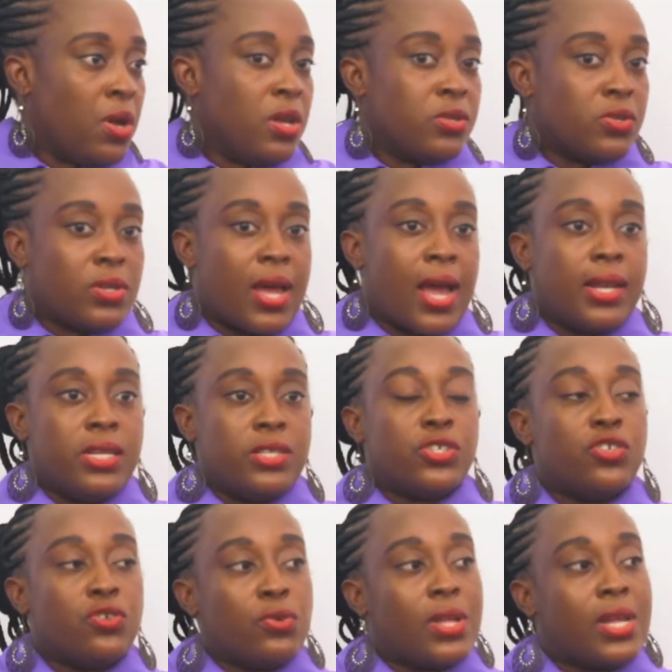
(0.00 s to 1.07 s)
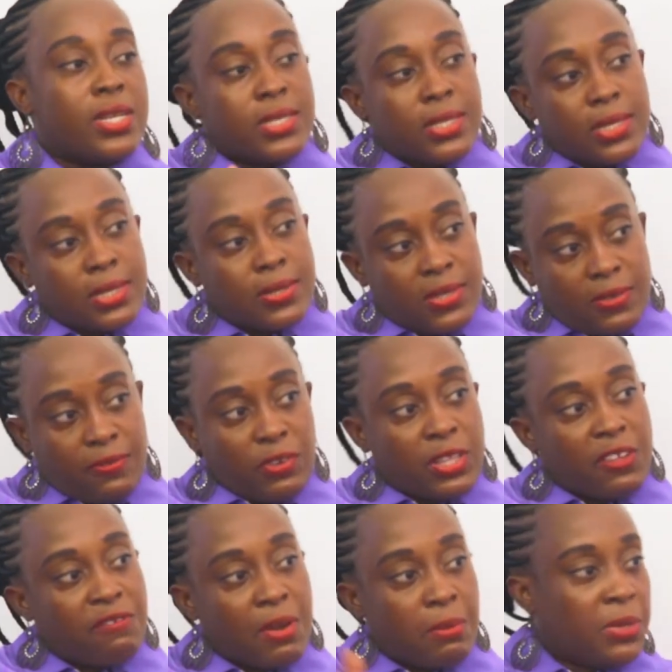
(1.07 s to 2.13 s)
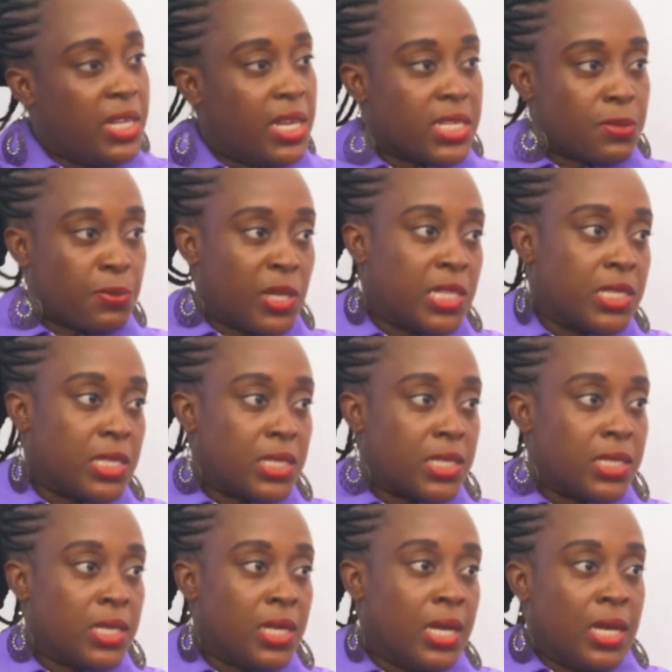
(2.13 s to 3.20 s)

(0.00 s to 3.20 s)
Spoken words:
so that at least you know that this is for the family expenses,